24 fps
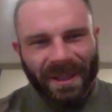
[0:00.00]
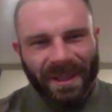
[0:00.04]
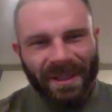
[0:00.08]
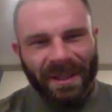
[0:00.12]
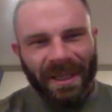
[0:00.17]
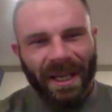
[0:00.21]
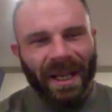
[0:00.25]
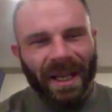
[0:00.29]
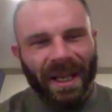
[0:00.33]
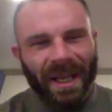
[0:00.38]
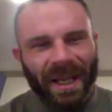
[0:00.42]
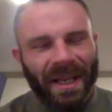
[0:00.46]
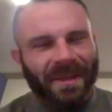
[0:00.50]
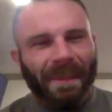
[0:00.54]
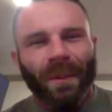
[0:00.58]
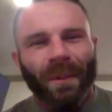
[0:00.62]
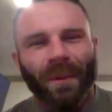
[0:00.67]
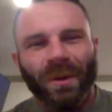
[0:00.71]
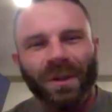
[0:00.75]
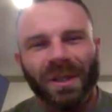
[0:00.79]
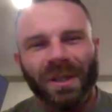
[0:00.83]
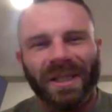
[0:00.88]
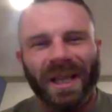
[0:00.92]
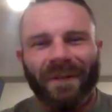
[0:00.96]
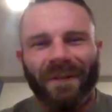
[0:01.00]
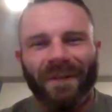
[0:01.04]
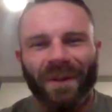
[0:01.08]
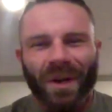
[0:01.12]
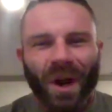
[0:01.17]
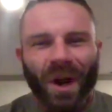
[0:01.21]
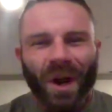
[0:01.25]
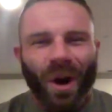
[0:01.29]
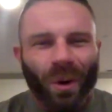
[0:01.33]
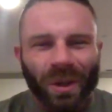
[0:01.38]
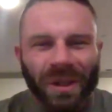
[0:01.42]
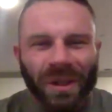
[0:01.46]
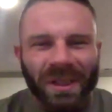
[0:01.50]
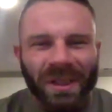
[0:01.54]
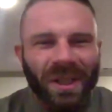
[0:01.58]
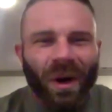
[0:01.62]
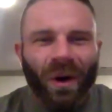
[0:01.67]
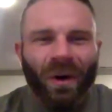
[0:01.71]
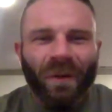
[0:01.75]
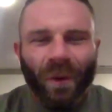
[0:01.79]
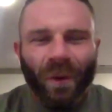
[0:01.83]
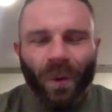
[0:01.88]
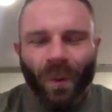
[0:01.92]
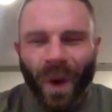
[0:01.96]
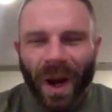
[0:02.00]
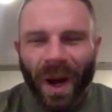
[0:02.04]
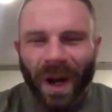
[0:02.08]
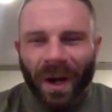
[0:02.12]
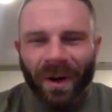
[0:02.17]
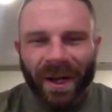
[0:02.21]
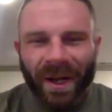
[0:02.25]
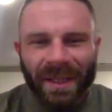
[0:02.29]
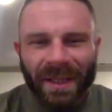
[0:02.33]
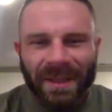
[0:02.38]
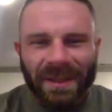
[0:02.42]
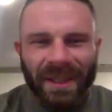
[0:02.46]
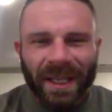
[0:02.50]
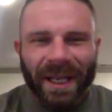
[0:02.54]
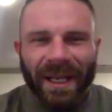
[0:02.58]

People just have no self-awareness.